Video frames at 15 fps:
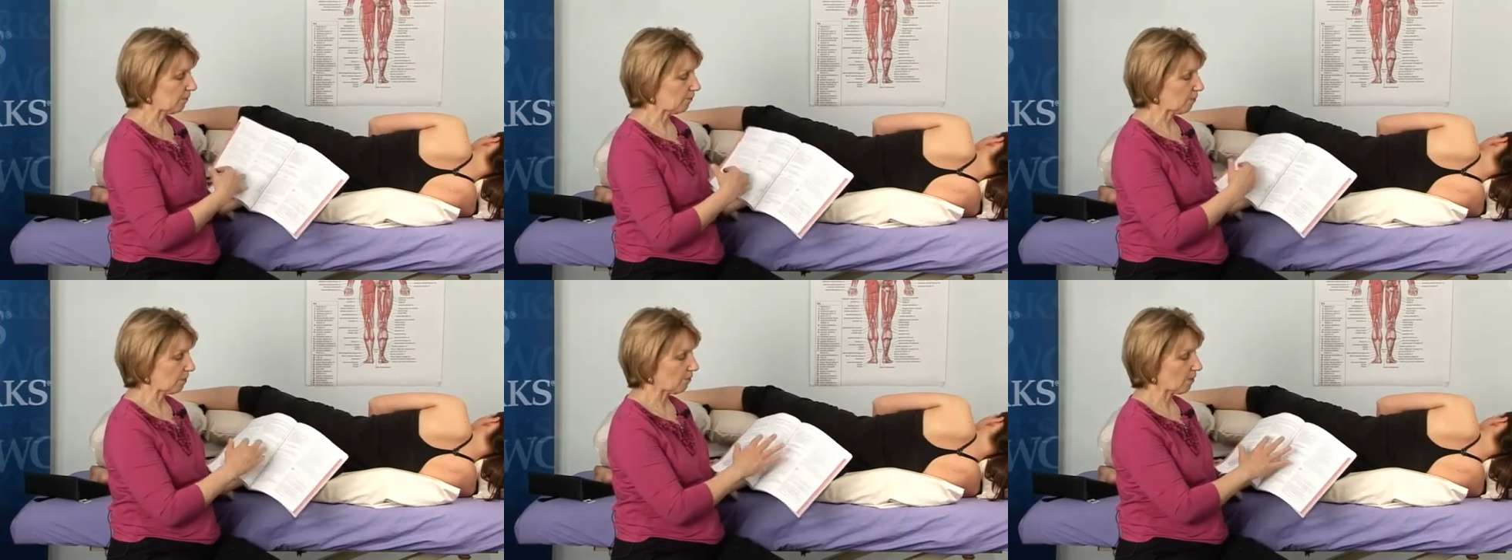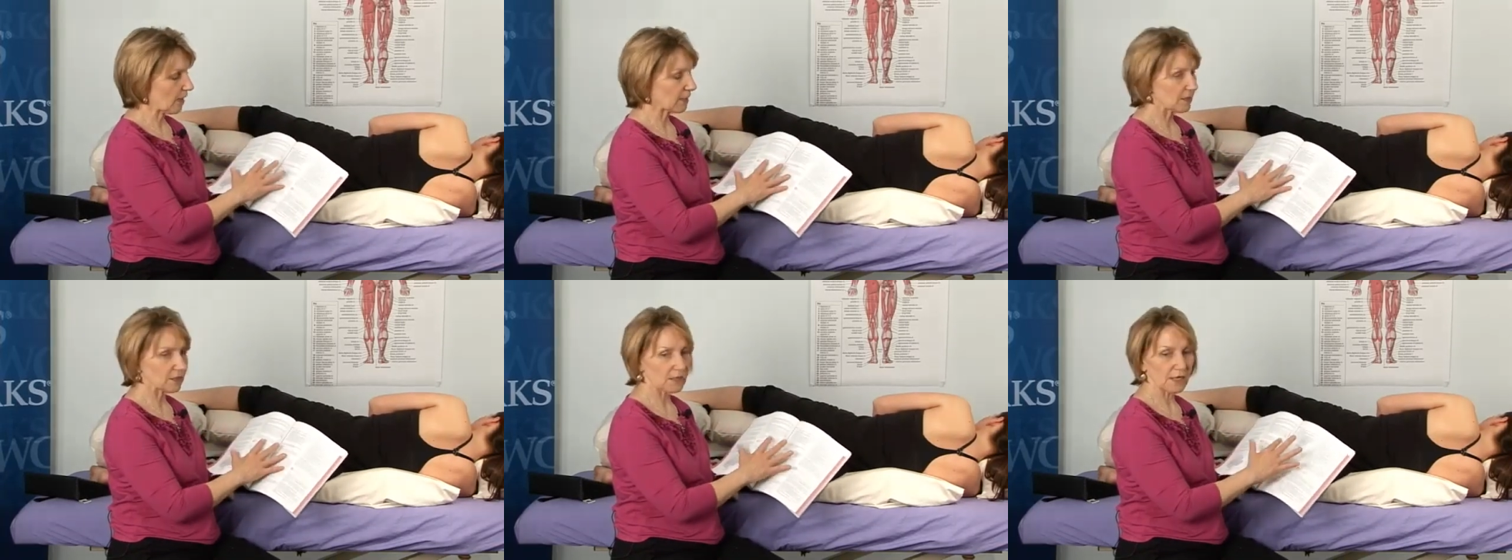for
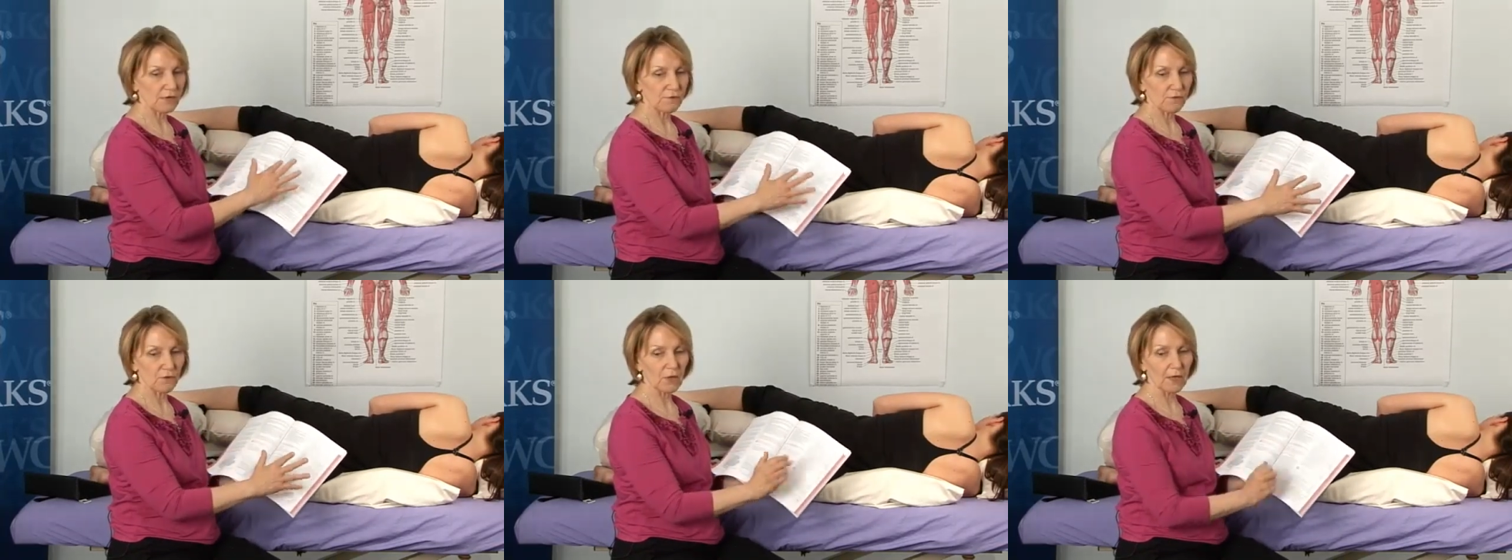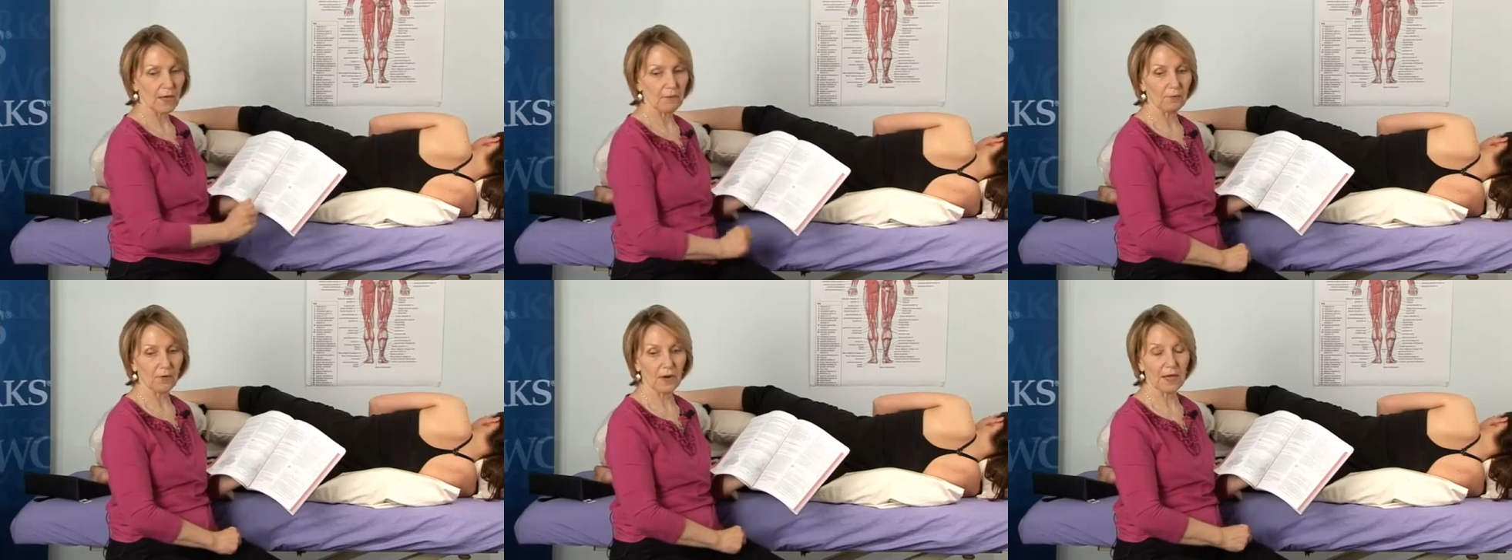pregnancy, for
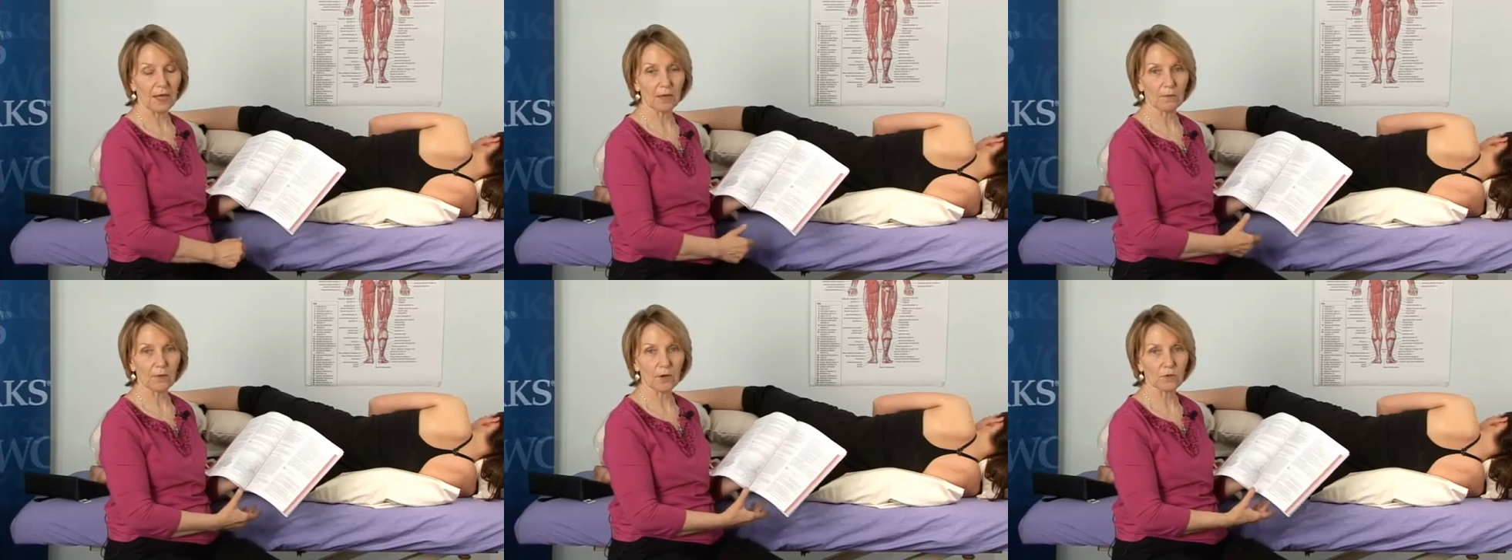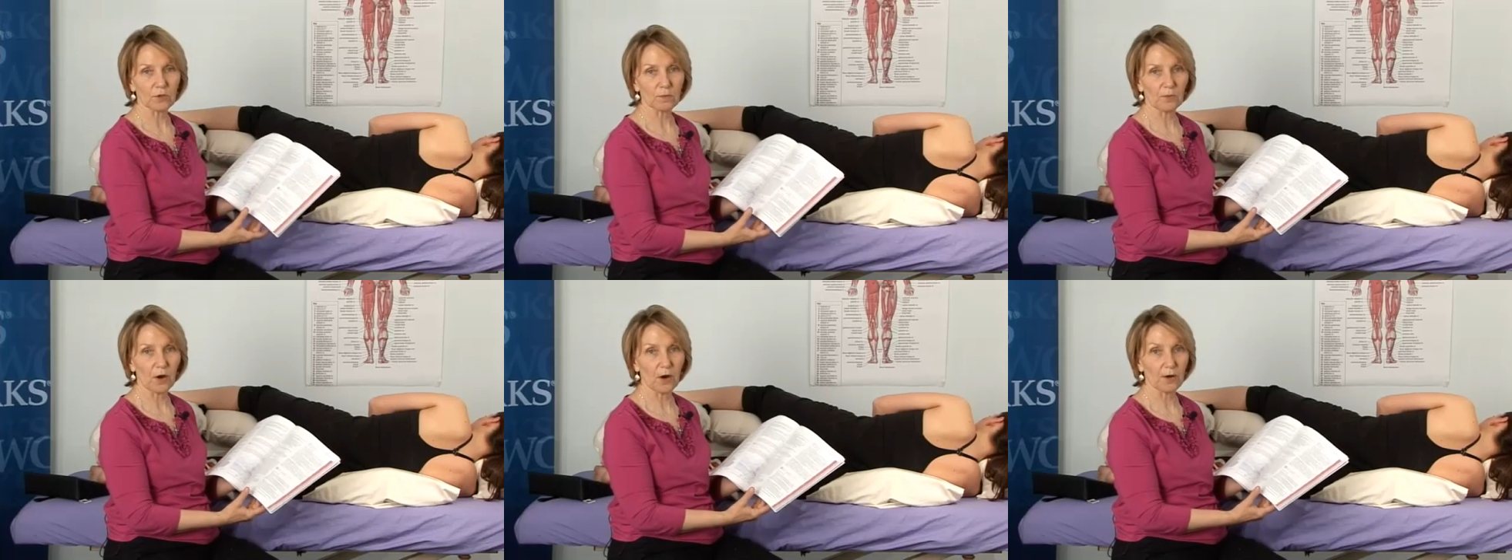labor, and
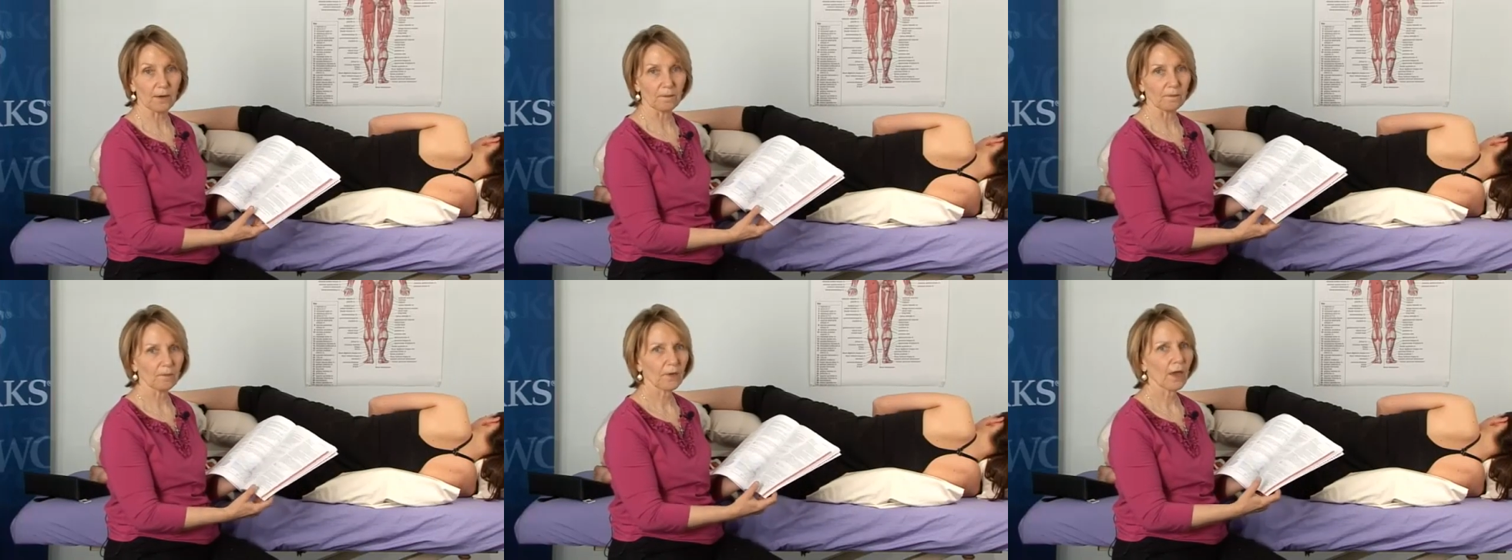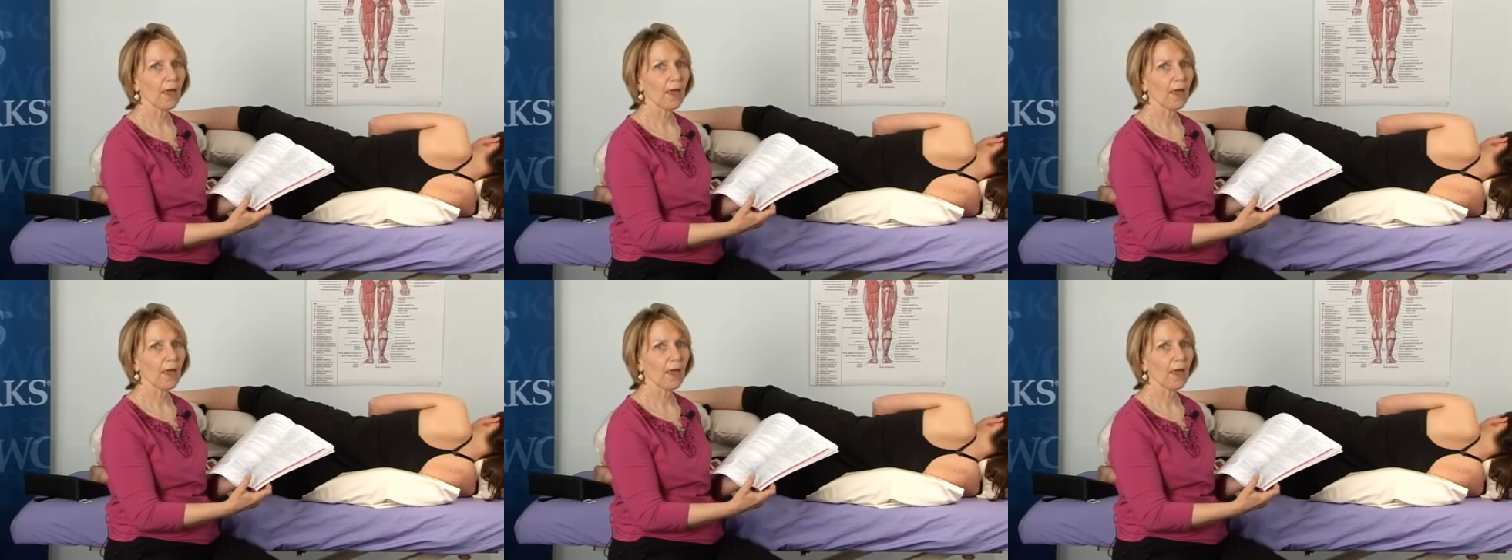postpartum.